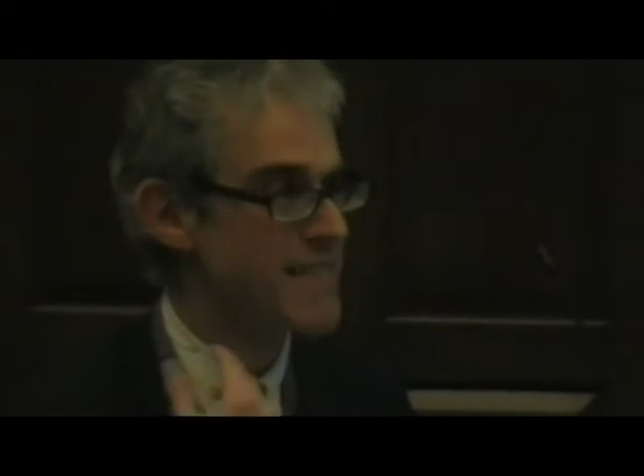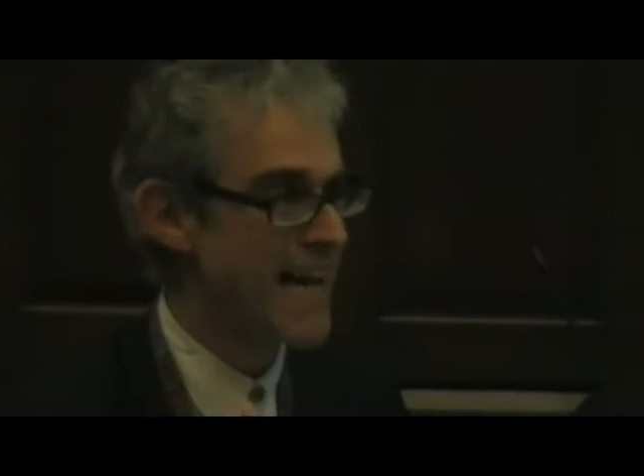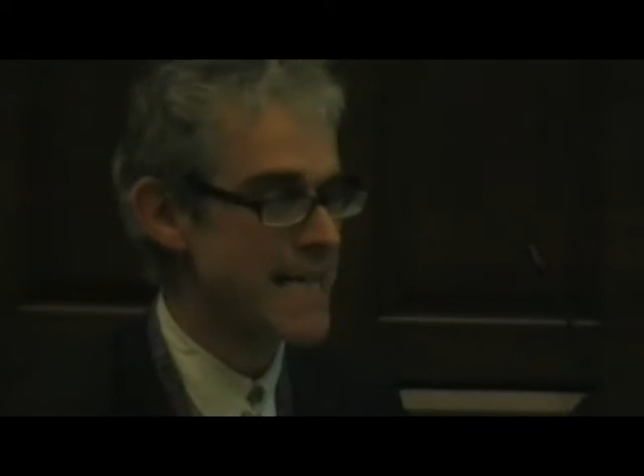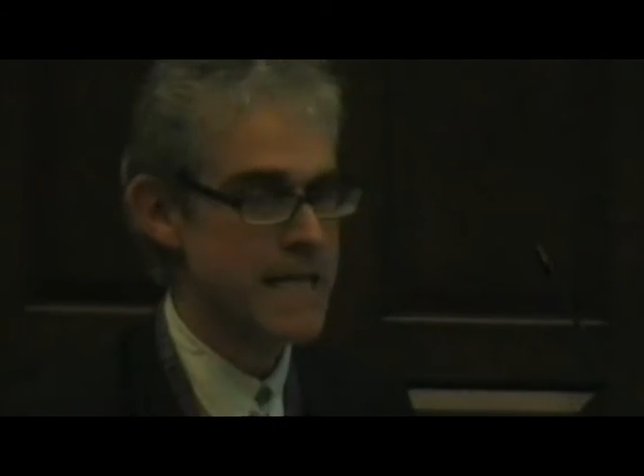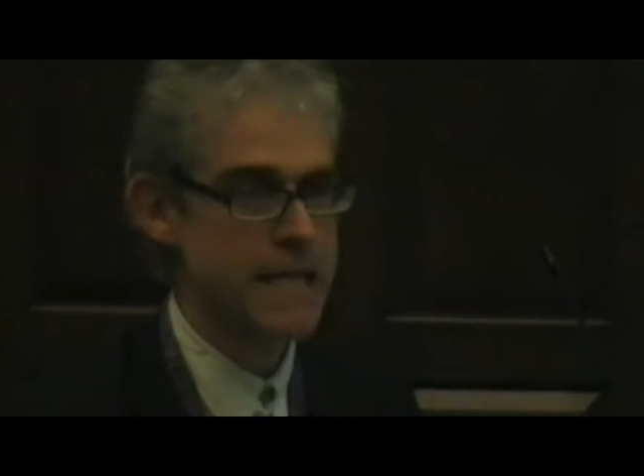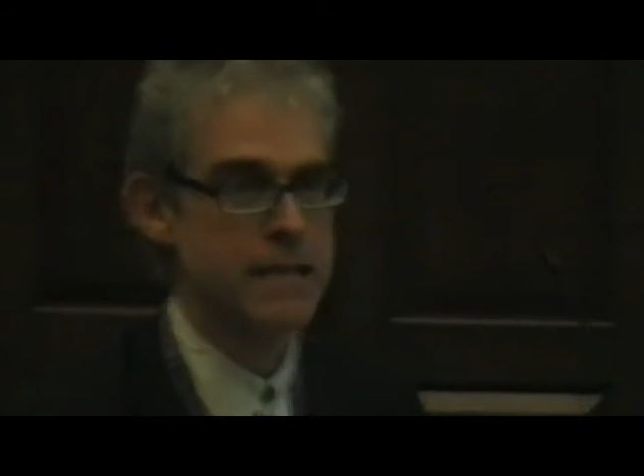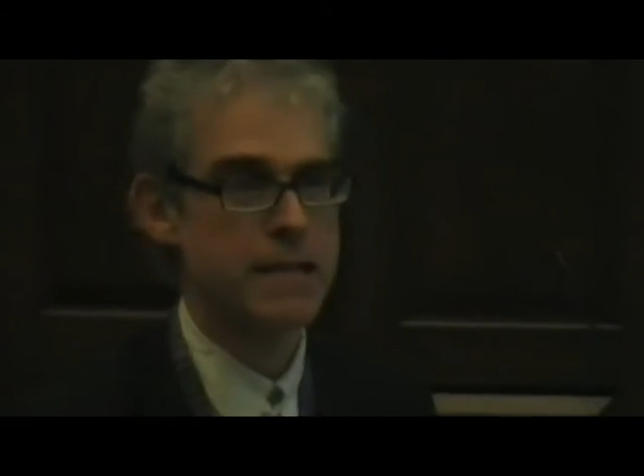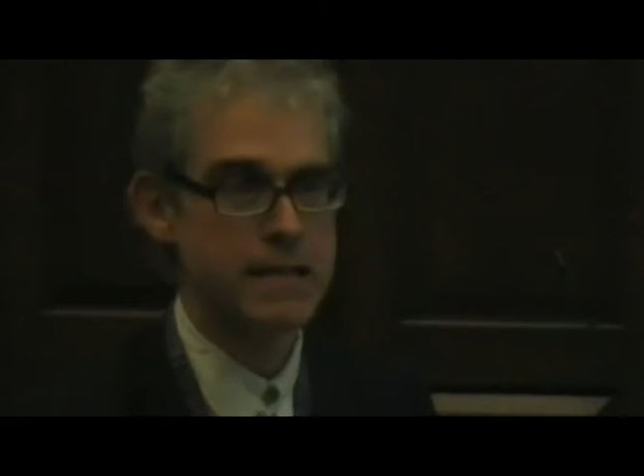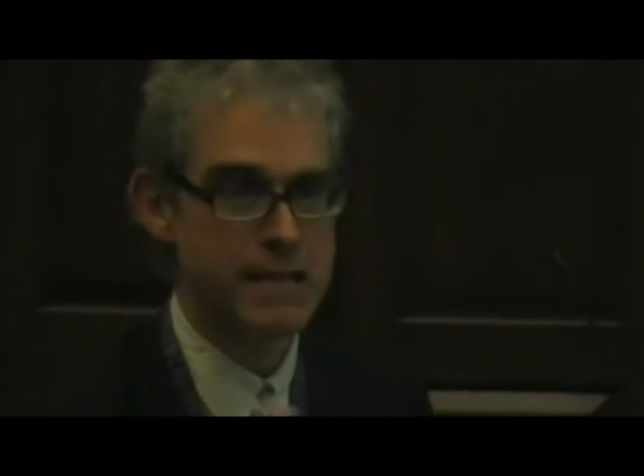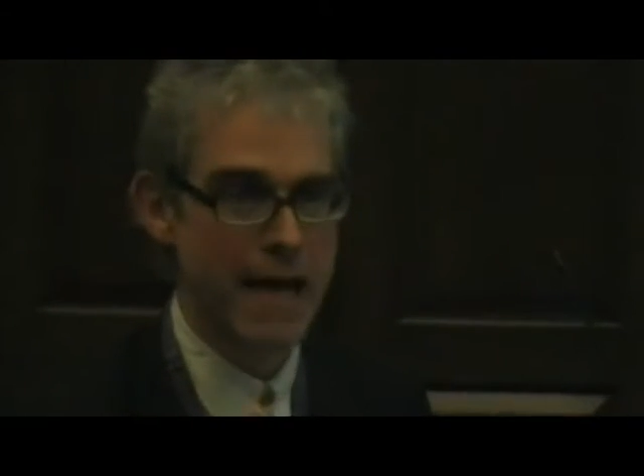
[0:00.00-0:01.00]
day in,
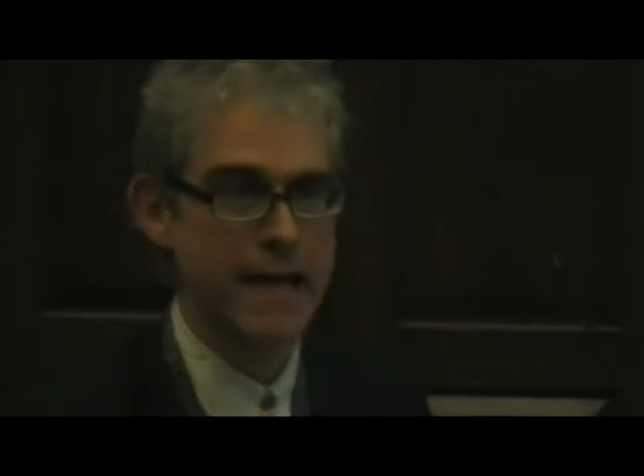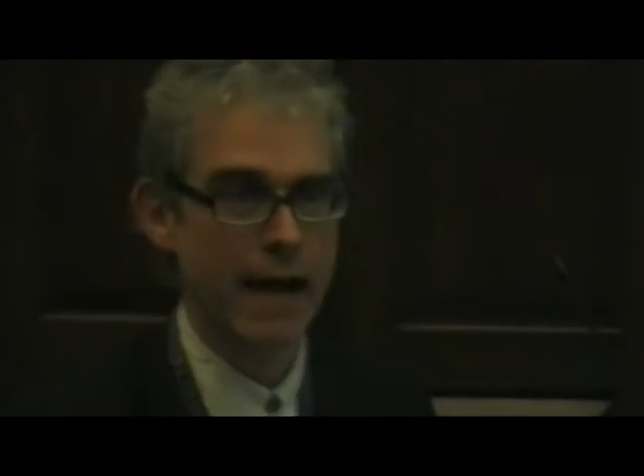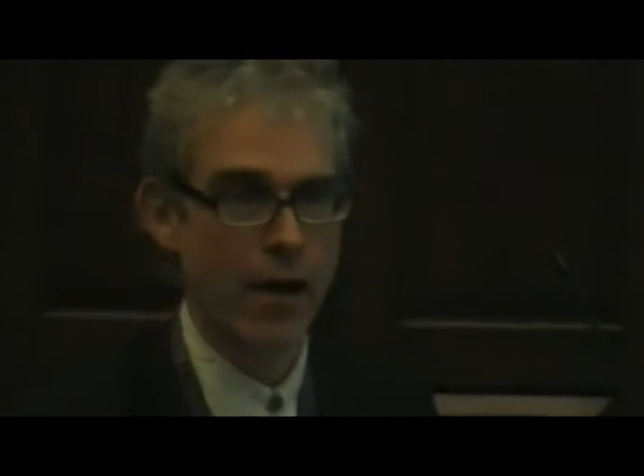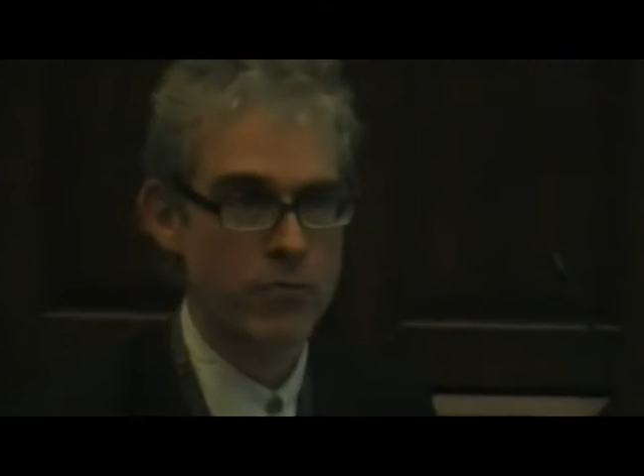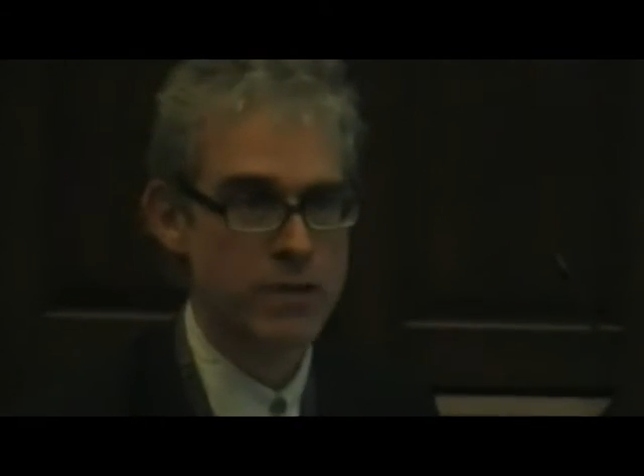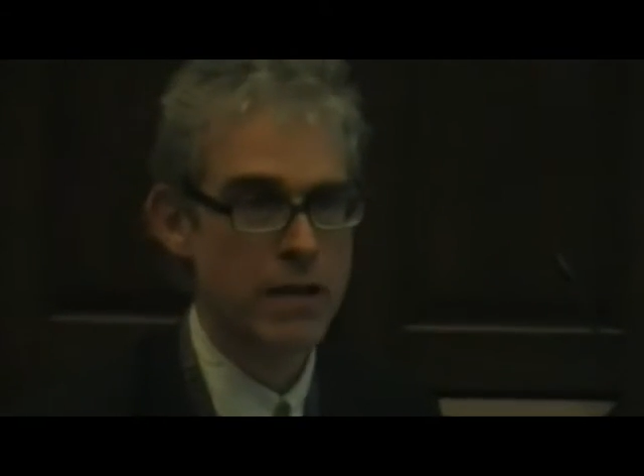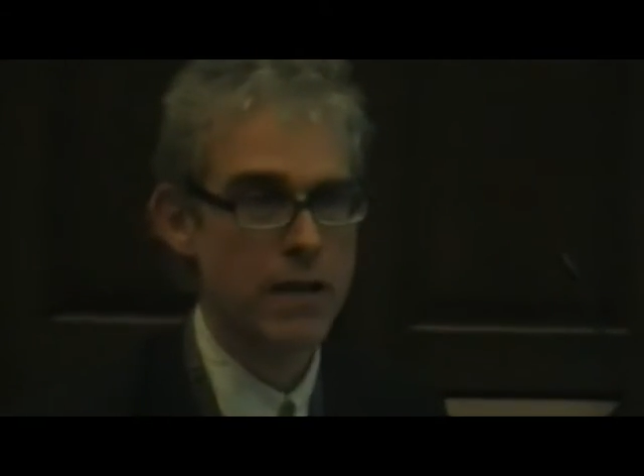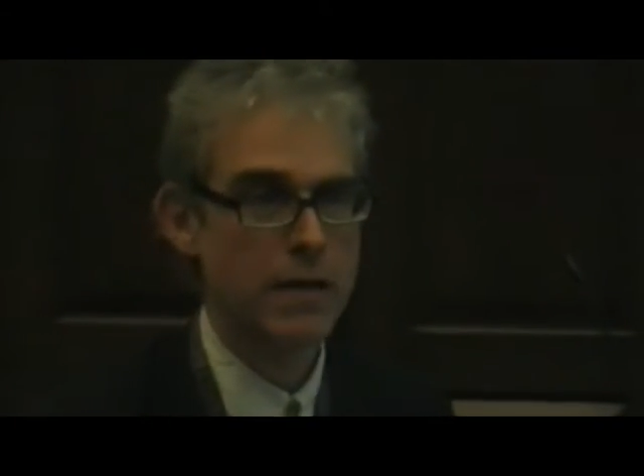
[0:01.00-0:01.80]
day out,